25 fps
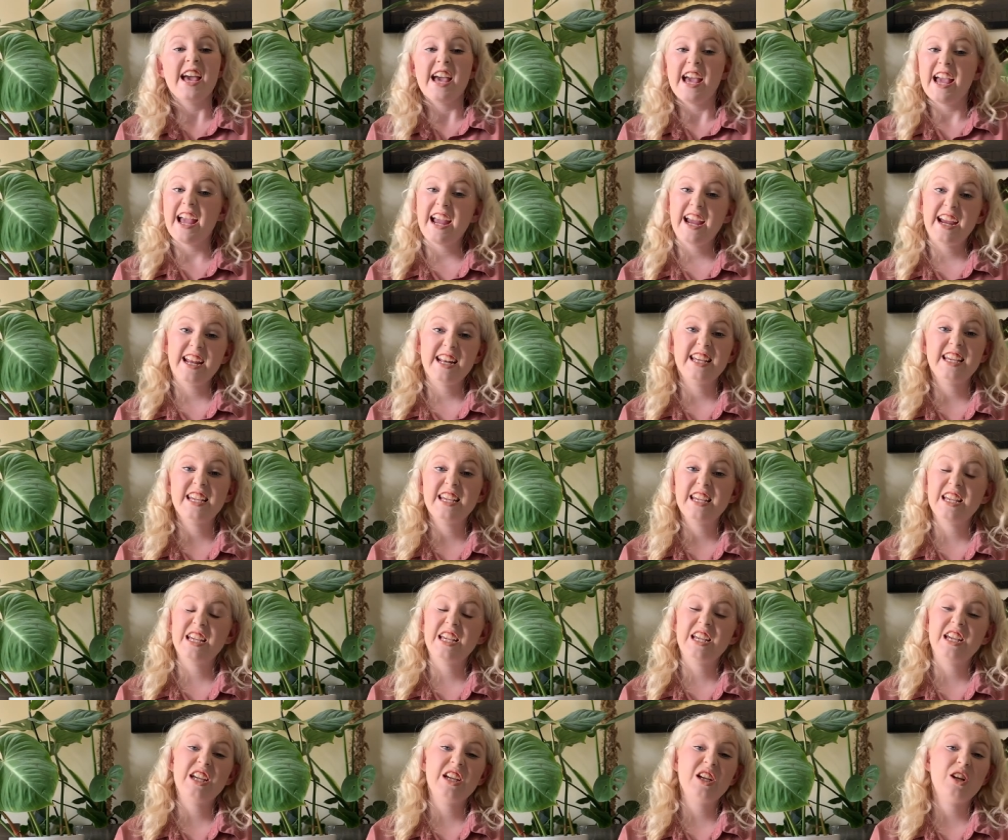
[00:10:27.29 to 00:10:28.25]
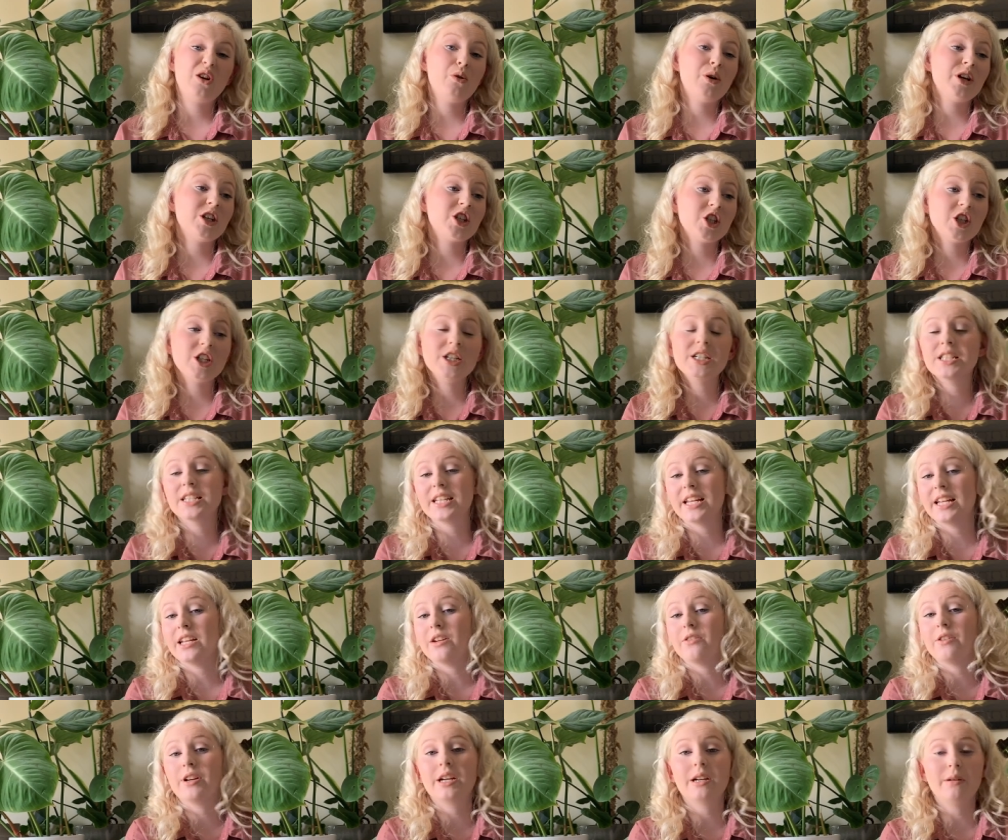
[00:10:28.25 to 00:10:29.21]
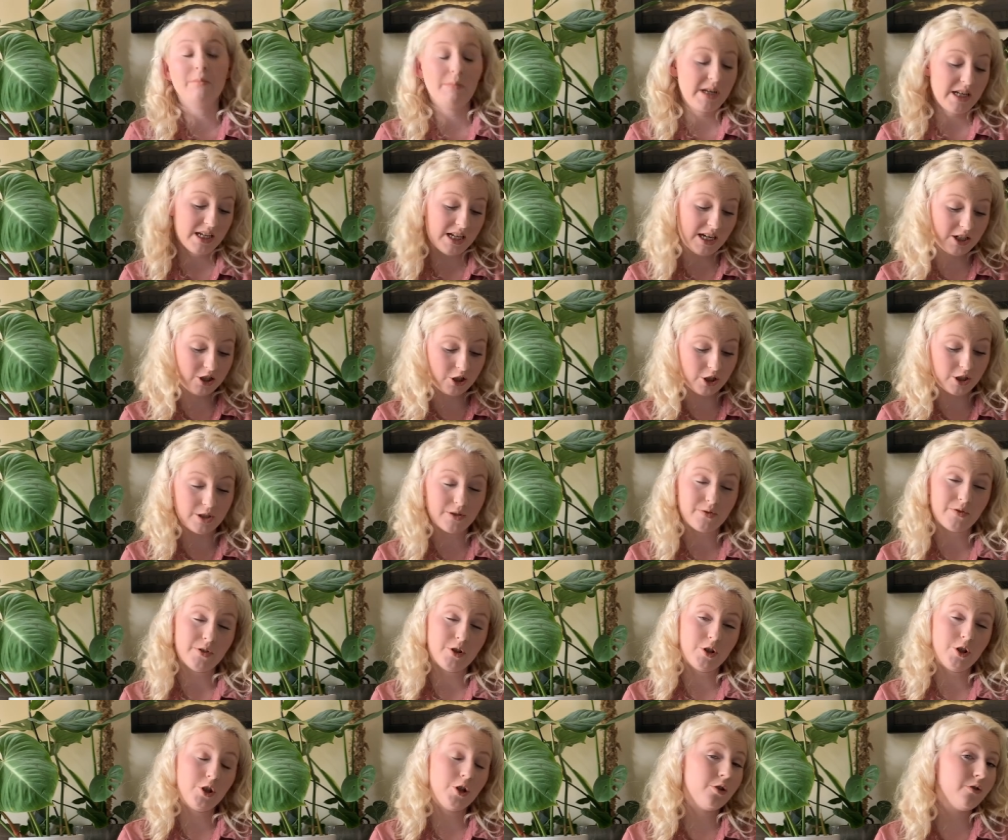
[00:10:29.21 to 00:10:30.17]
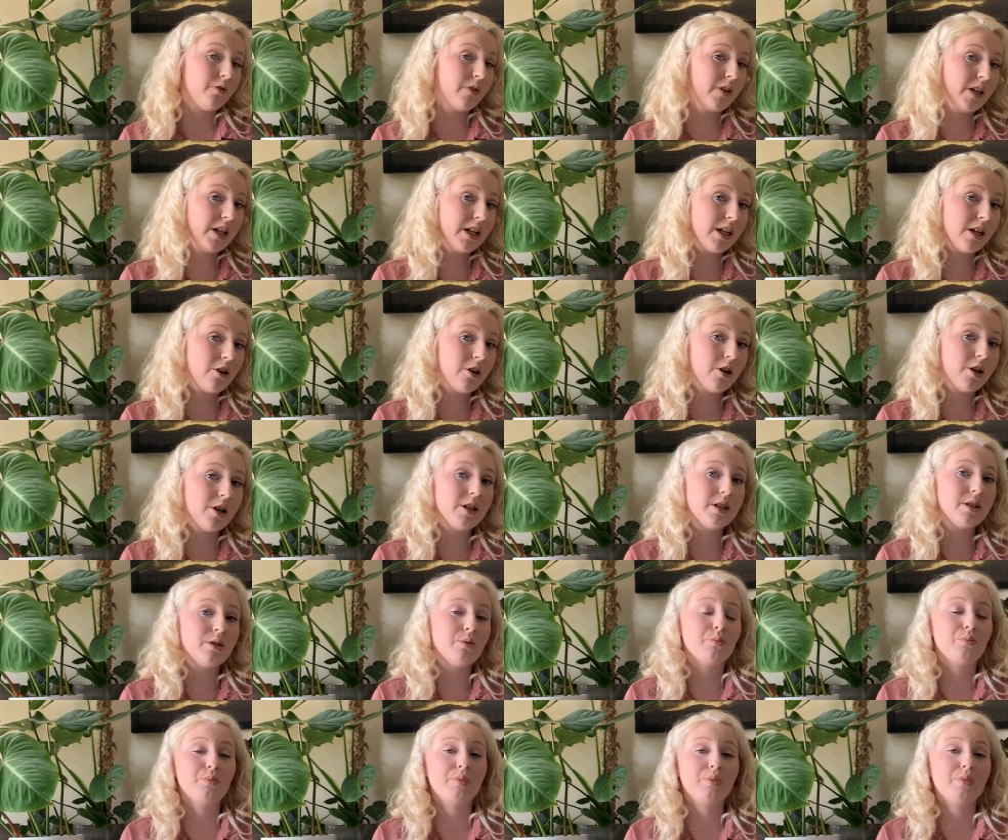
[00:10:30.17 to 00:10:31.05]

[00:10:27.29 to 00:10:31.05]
any questions, any recommendations for new videos,